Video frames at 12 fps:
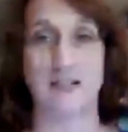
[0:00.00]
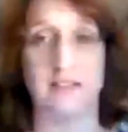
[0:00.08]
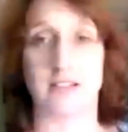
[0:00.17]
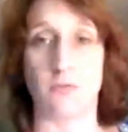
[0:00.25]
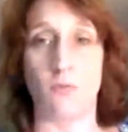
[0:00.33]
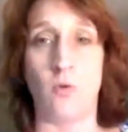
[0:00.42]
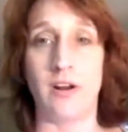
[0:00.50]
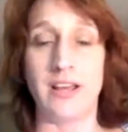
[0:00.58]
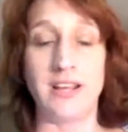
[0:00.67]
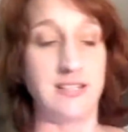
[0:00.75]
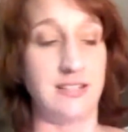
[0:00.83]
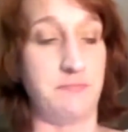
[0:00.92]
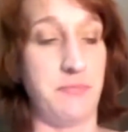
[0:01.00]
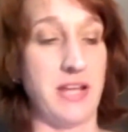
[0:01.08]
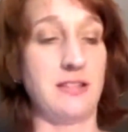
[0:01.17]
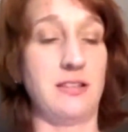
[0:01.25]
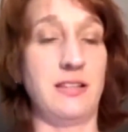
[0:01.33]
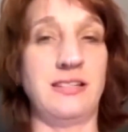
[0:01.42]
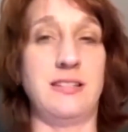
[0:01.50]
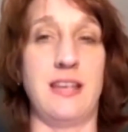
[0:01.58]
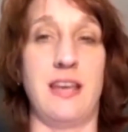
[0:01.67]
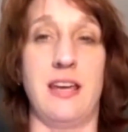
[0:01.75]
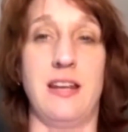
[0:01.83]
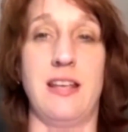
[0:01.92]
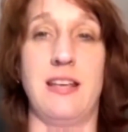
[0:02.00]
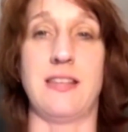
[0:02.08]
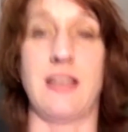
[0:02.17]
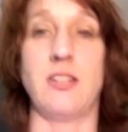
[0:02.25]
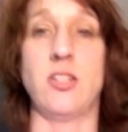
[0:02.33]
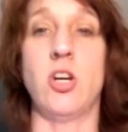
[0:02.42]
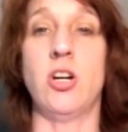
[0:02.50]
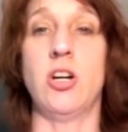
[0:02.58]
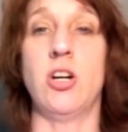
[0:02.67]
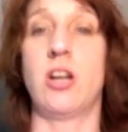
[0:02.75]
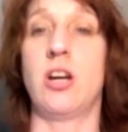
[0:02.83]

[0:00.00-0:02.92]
what I basically did is I took